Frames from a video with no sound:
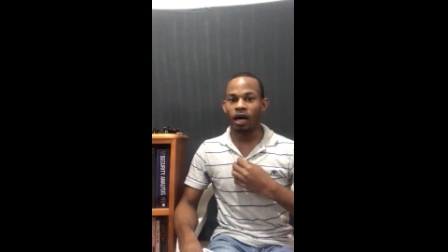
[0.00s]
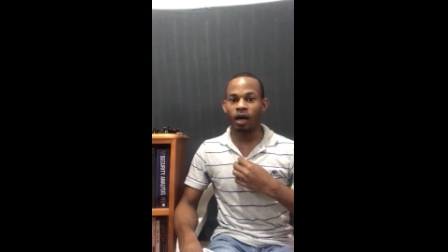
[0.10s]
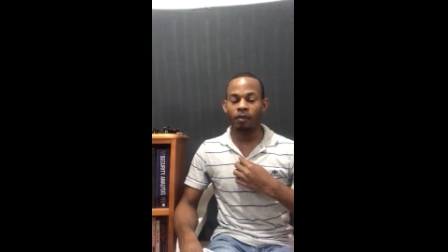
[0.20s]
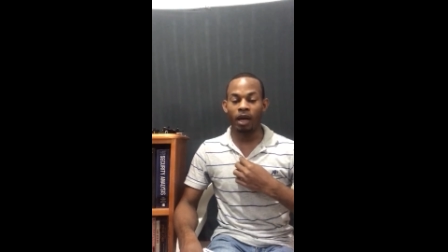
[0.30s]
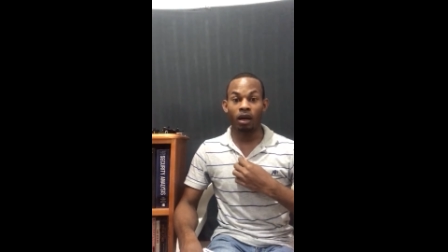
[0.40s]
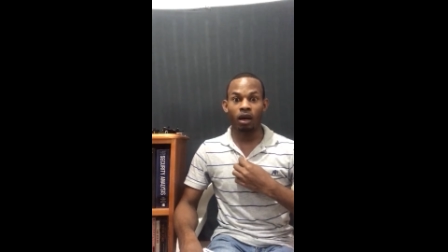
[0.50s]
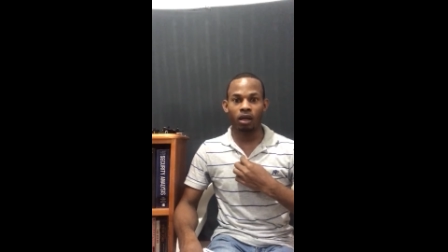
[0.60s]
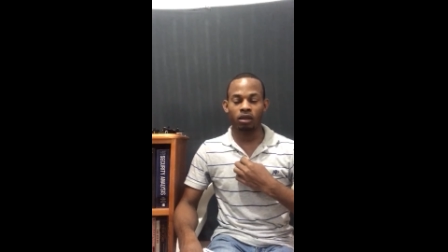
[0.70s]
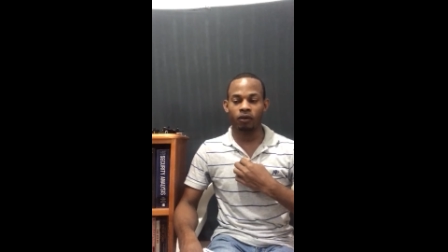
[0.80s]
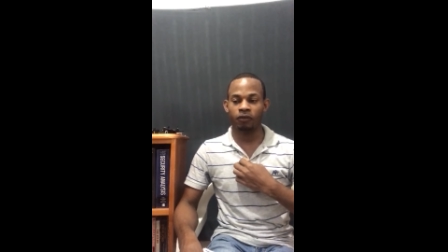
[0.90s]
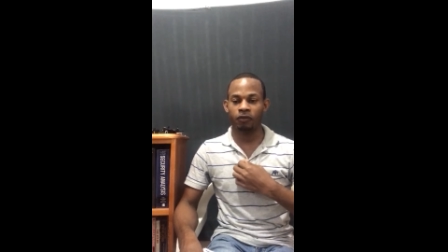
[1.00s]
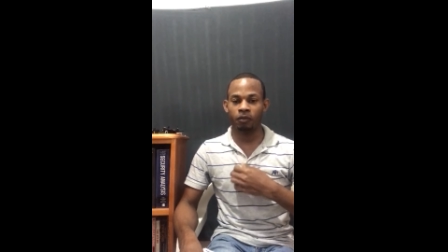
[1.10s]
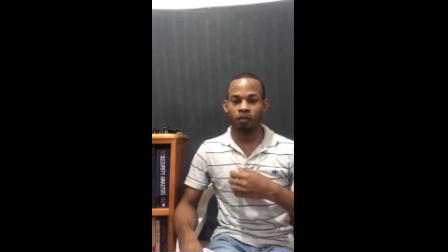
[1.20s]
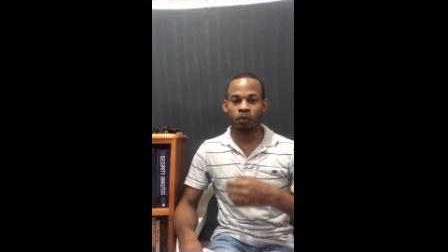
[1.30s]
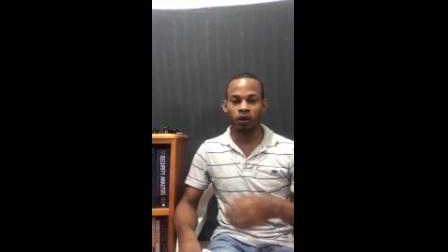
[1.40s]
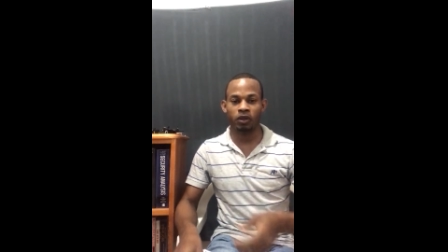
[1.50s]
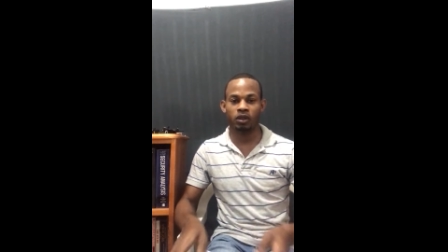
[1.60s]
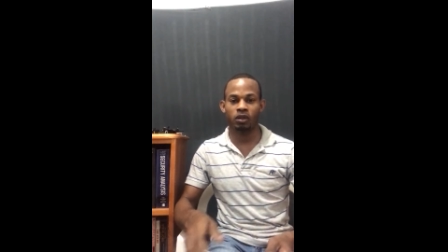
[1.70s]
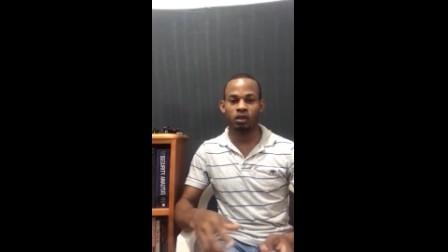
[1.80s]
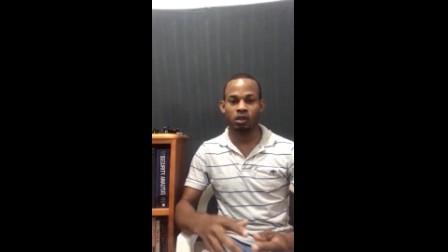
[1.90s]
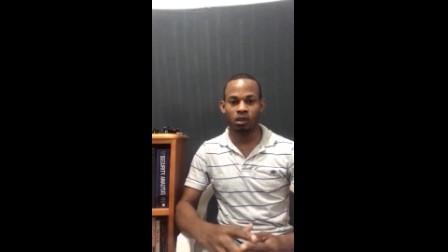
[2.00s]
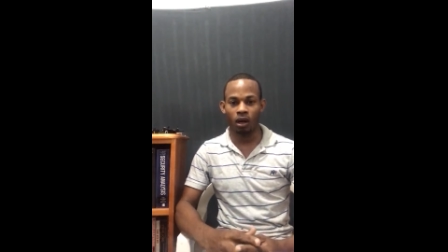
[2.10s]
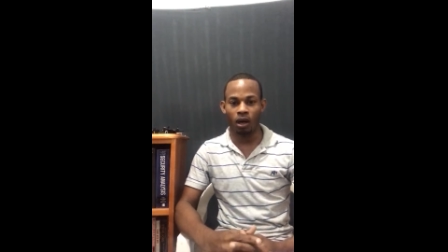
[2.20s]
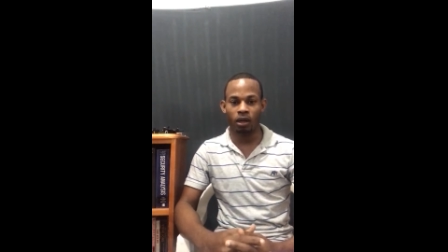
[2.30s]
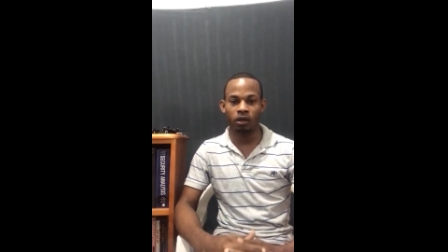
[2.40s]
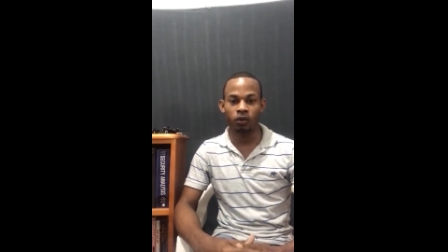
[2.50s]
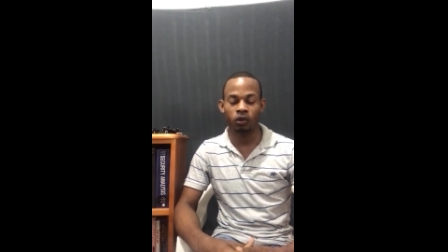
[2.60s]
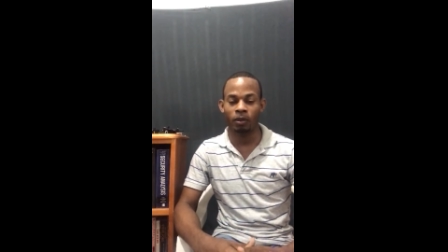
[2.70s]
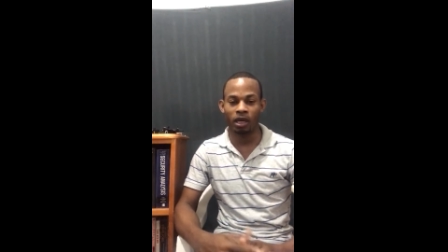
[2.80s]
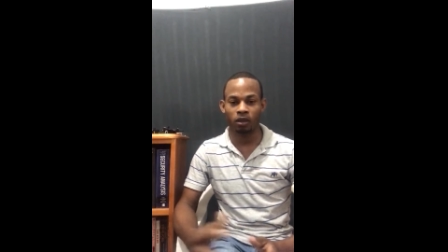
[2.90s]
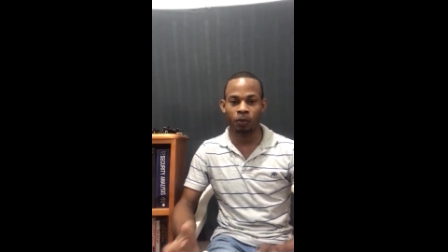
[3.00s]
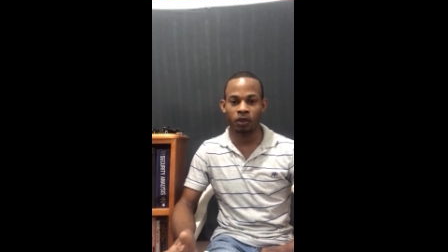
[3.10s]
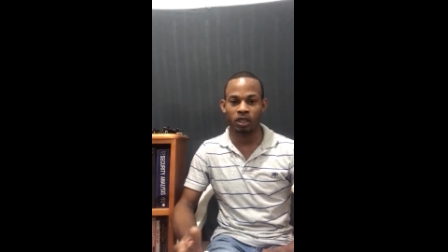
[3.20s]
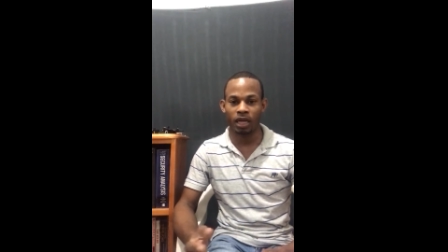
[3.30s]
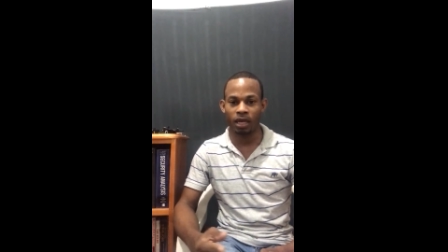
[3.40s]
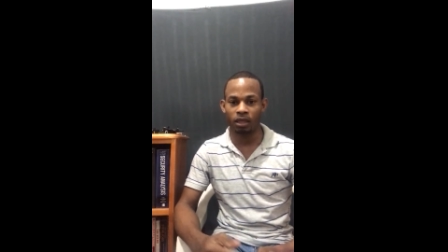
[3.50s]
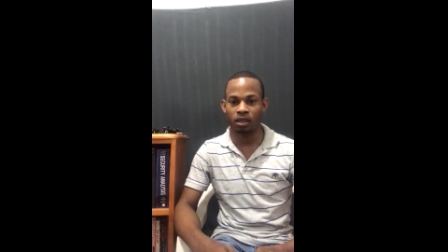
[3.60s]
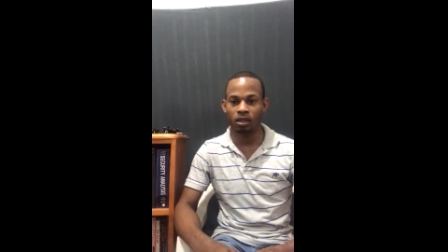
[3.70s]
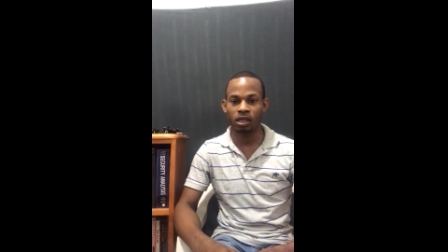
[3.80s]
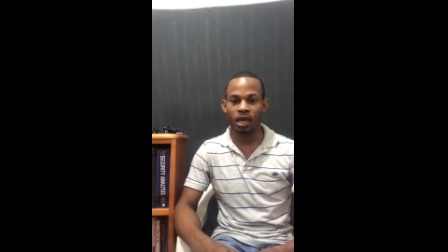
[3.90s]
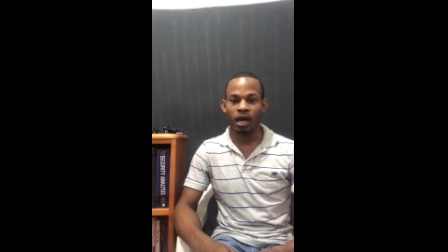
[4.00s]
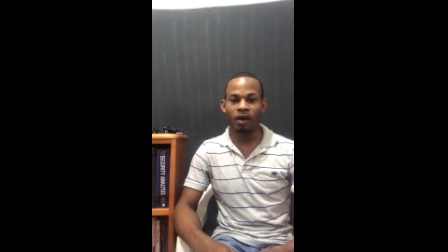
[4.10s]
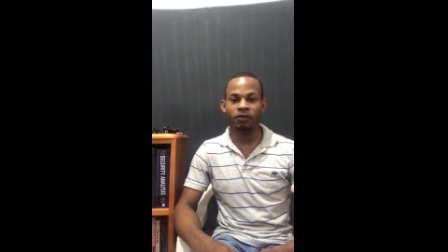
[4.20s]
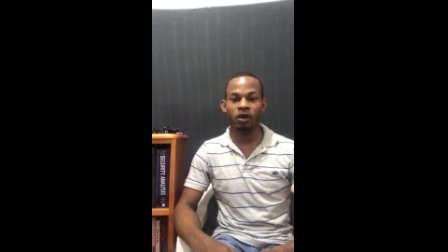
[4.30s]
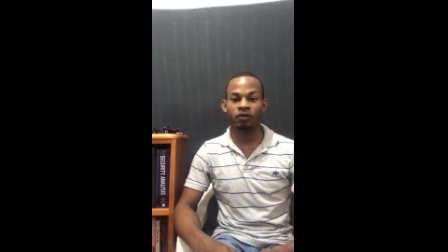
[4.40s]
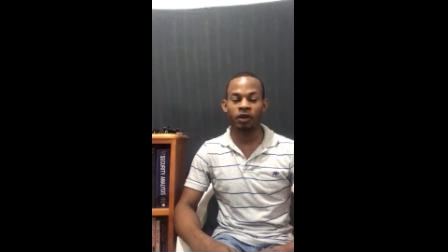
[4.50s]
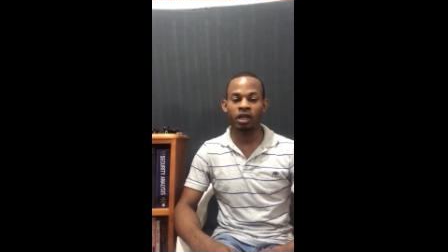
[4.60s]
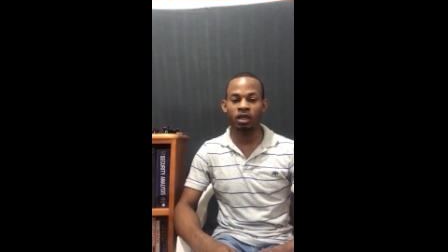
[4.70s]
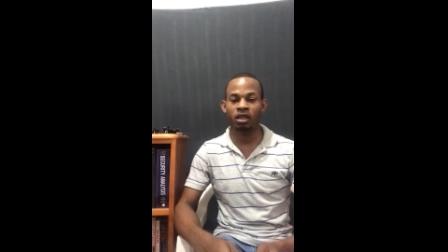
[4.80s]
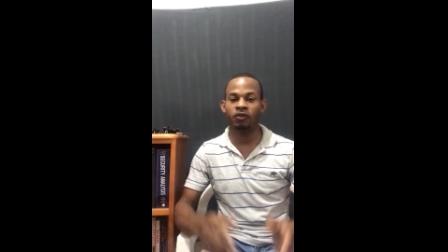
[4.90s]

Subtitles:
a lot of persons on YouTube, a lot of personalities have covered it.